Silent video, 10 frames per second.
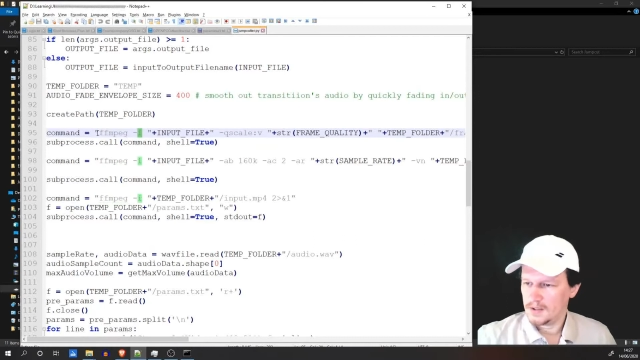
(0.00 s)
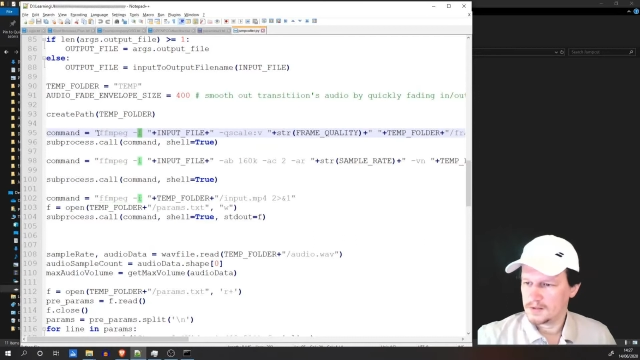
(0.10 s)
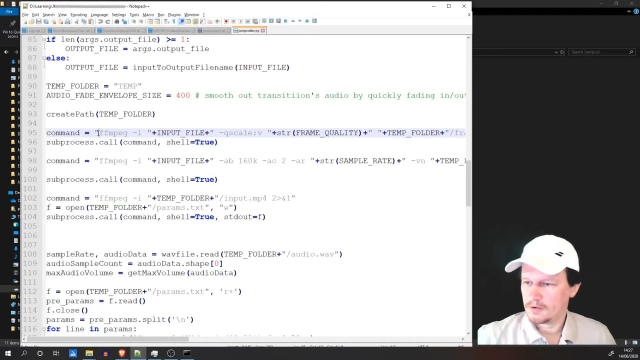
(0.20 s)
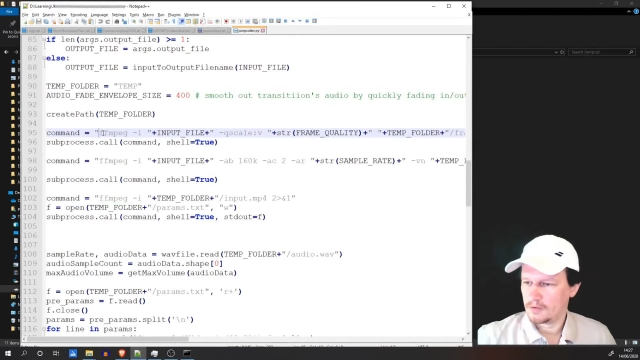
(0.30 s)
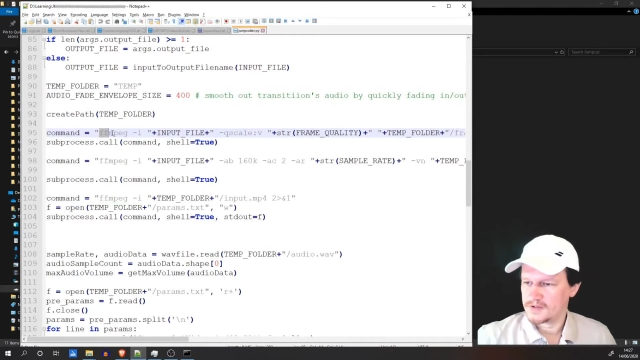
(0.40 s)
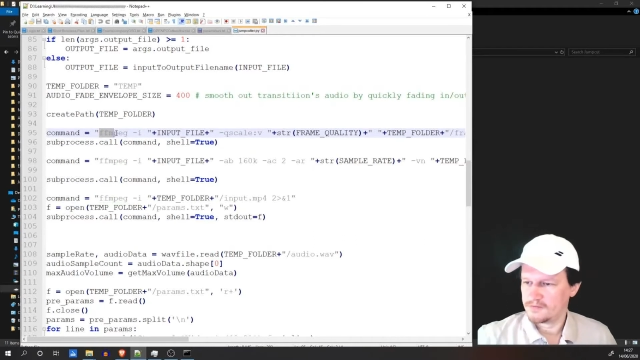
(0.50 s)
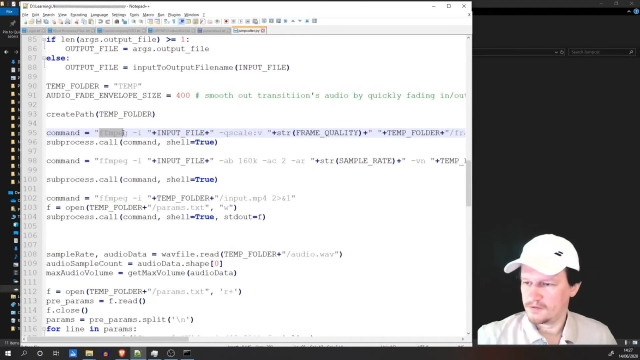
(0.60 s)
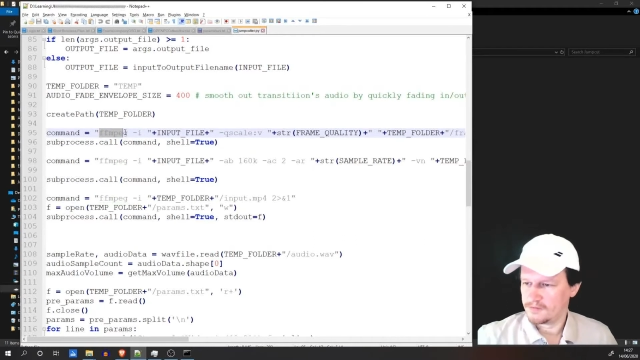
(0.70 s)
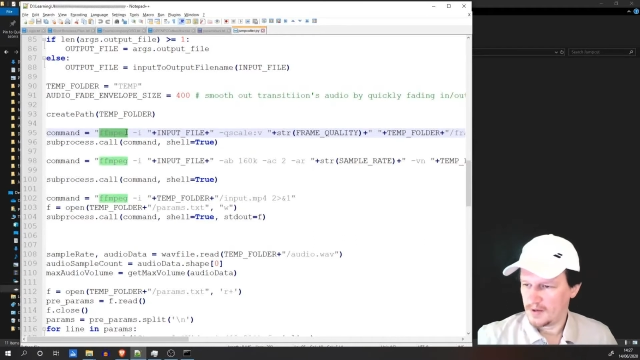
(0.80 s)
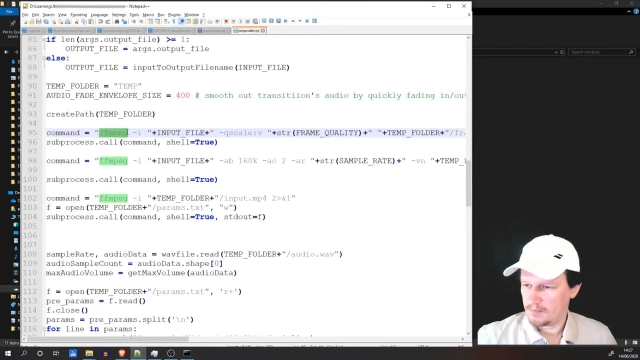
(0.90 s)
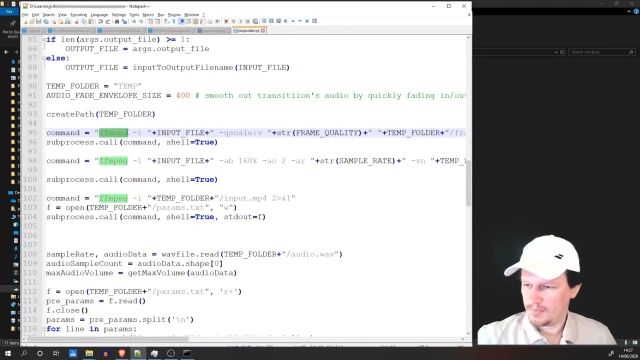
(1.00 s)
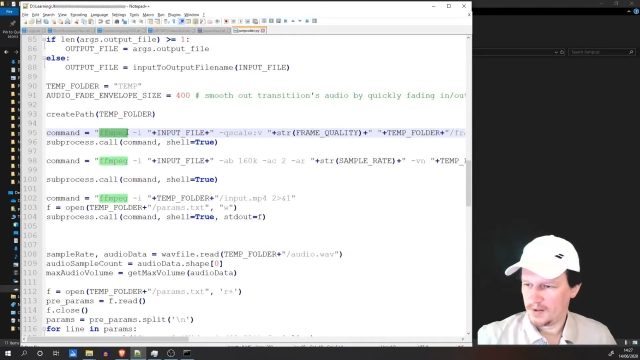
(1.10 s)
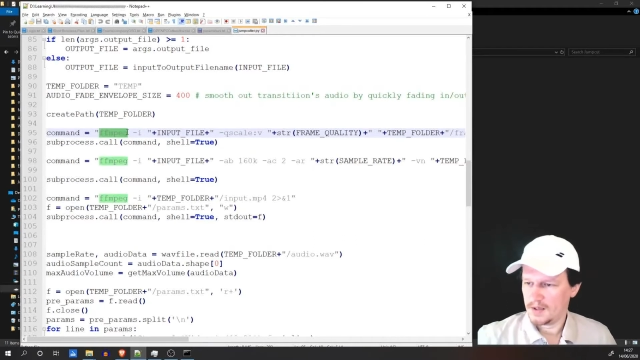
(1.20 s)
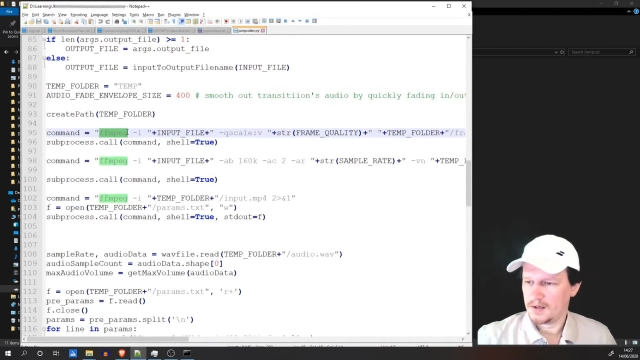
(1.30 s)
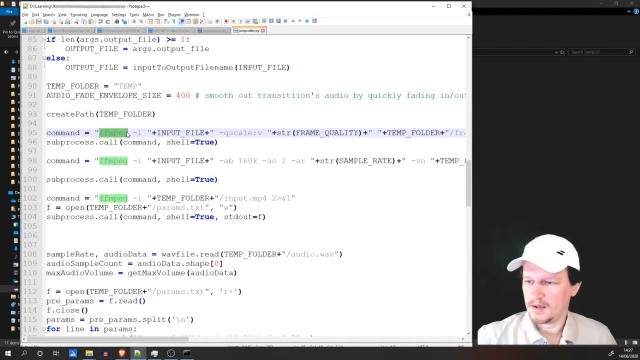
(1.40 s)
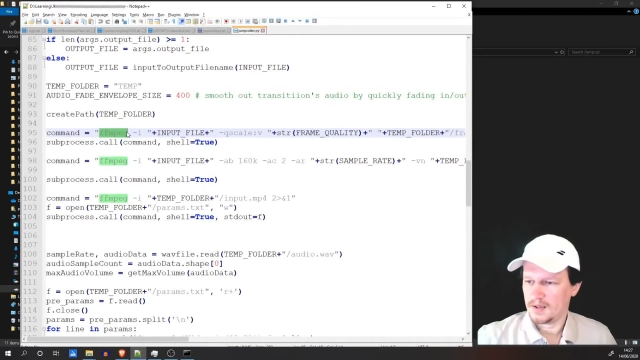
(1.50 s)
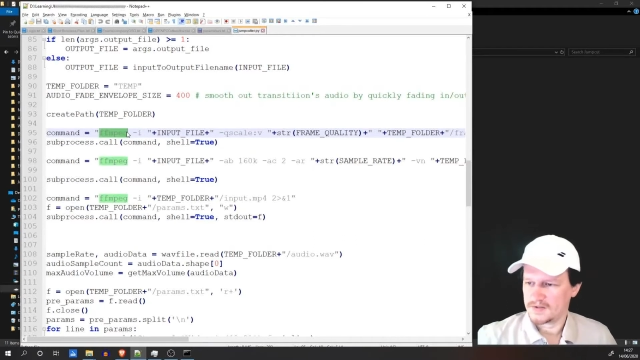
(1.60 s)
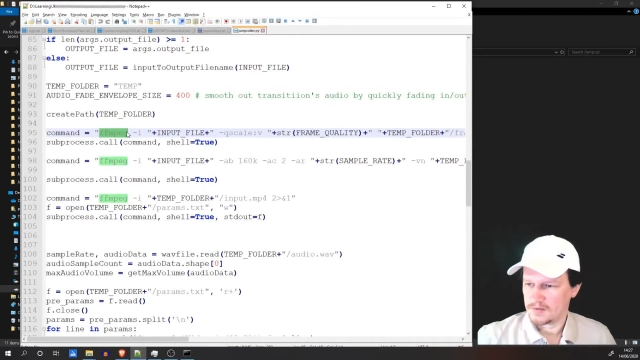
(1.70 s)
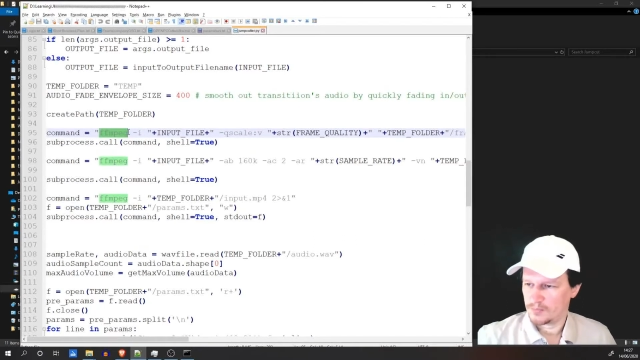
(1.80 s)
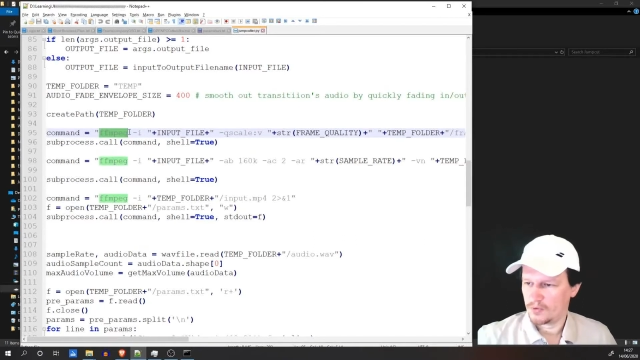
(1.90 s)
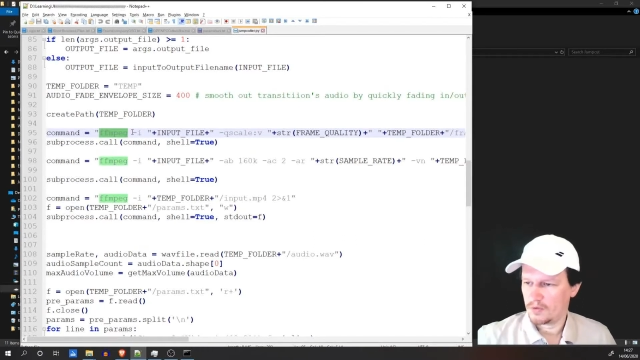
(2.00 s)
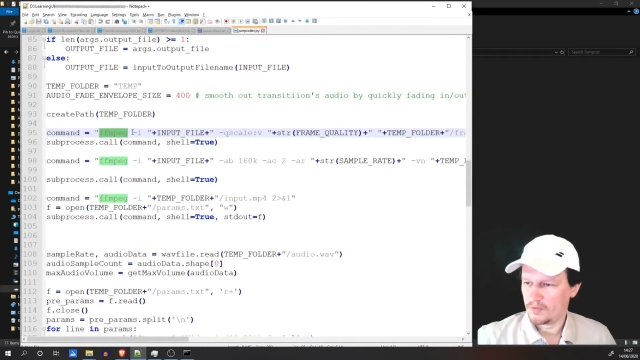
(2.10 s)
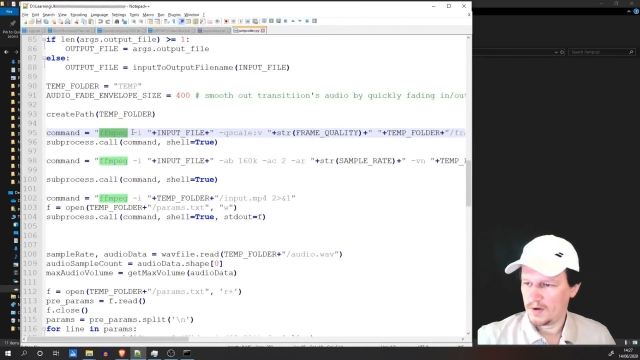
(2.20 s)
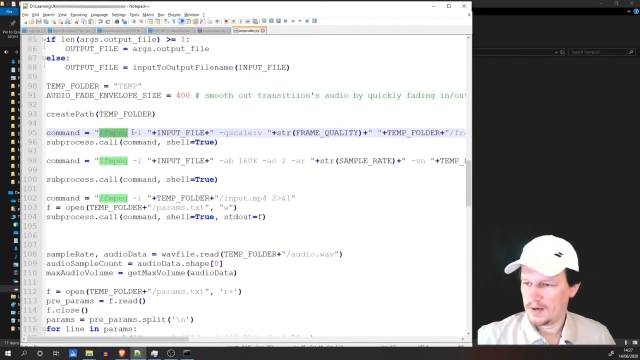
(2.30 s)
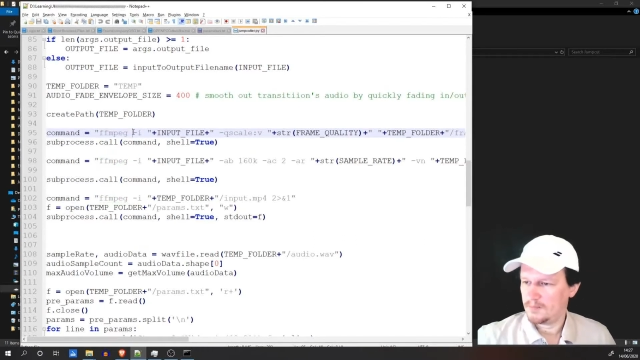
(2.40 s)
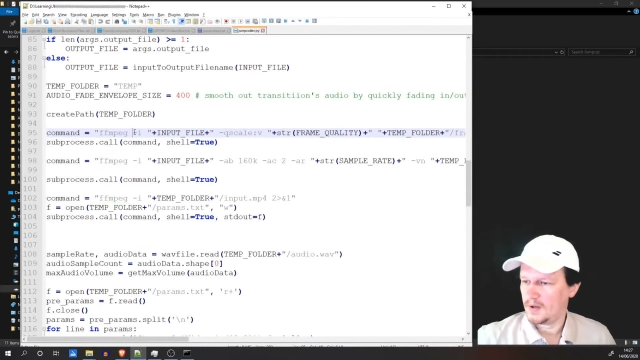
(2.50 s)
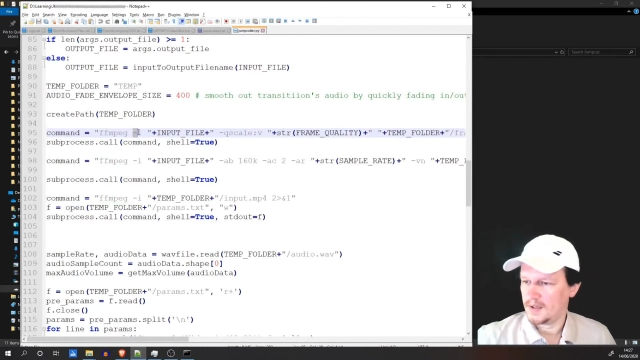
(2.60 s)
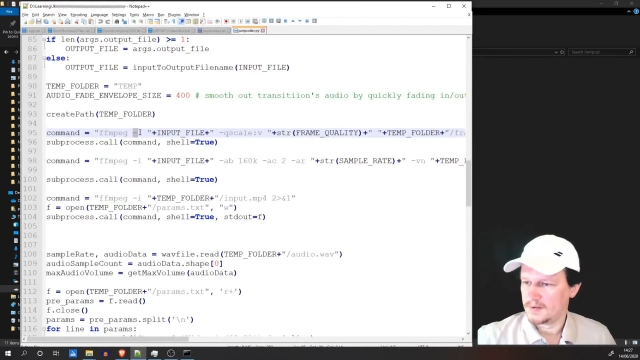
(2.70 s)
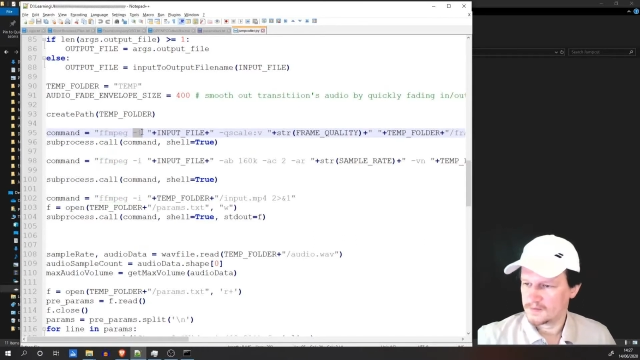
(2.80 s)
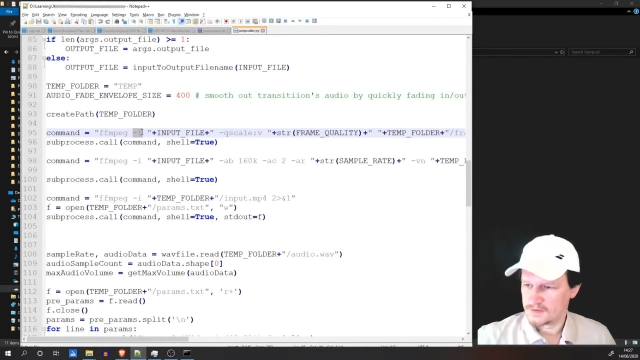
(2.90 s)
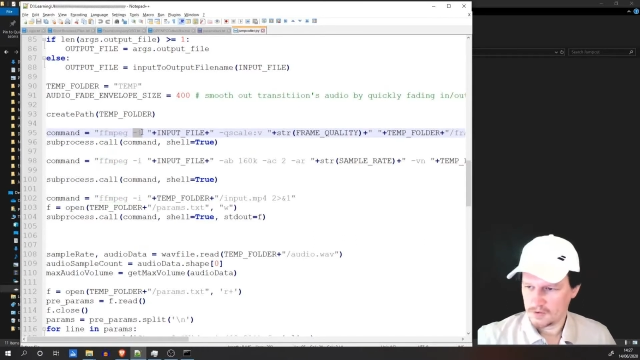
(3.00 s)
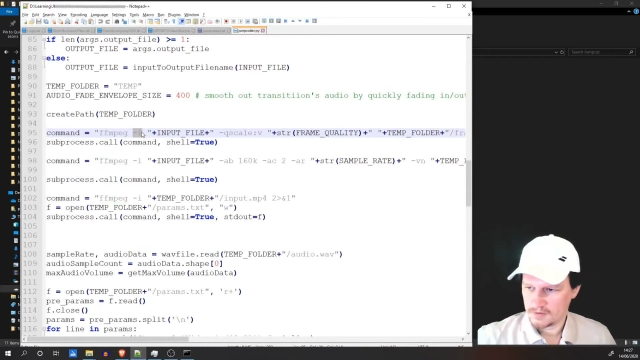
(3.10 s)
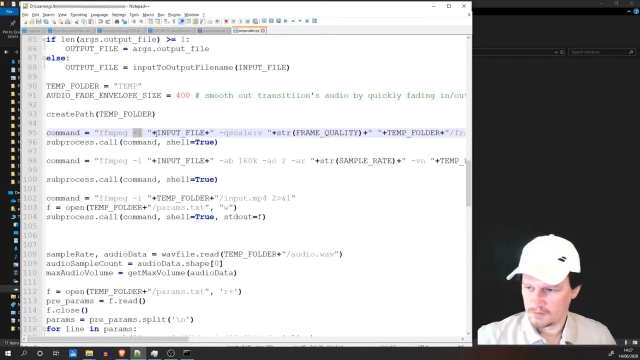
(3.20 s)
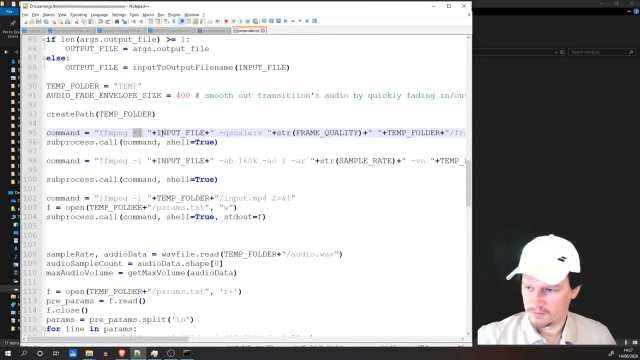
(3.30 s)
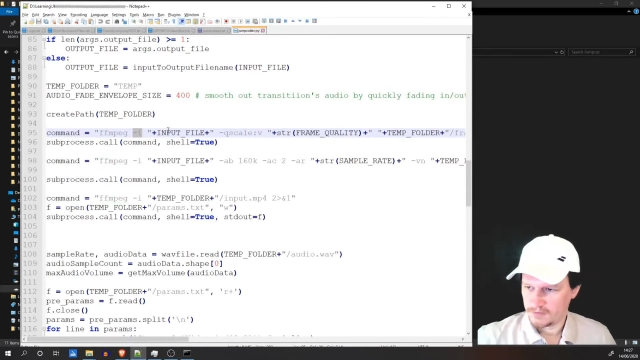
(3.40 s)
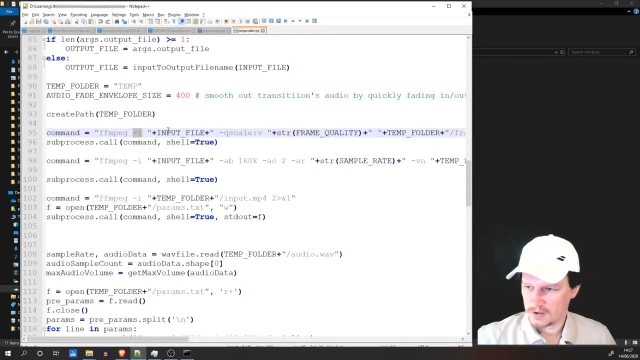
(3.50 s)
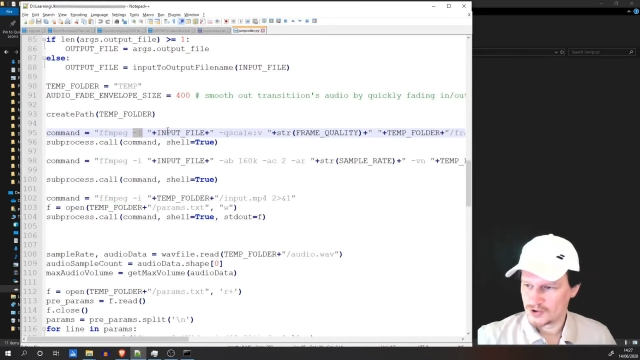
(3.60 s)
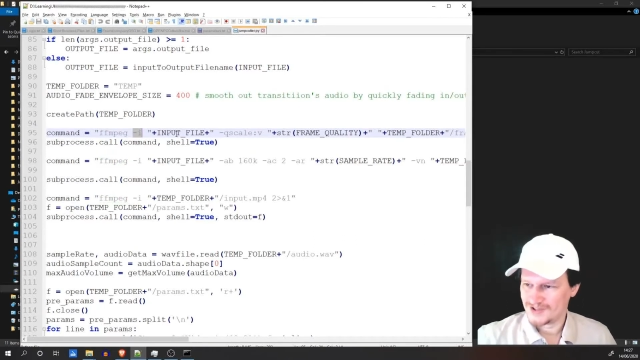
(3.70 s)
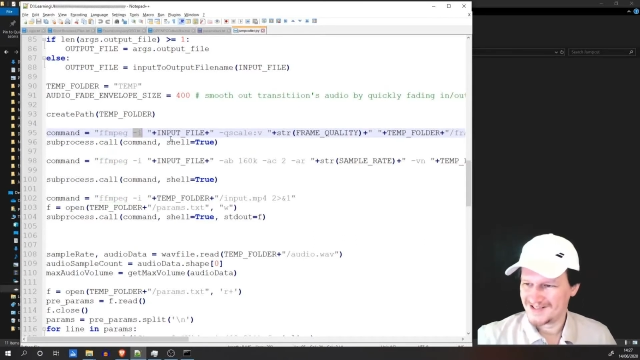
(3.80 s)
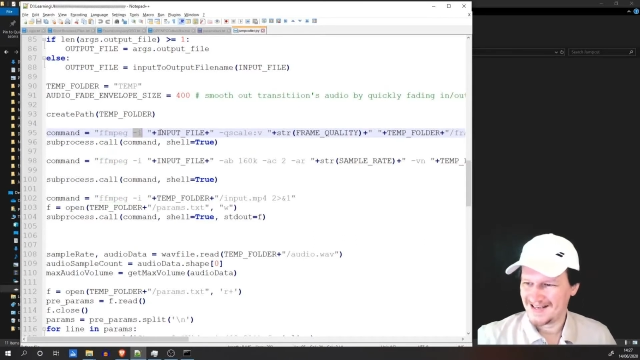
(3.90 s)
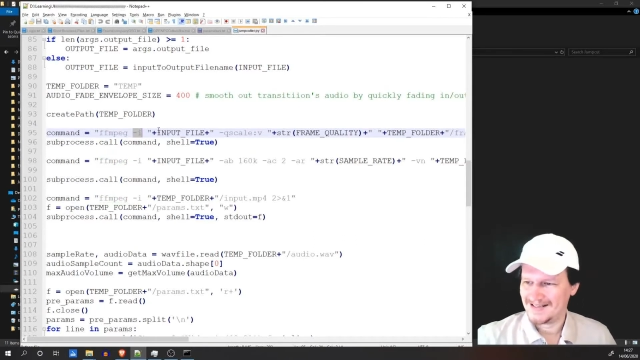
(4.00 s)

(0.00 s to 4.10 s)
It calls ffmpeg as the program and certain functions,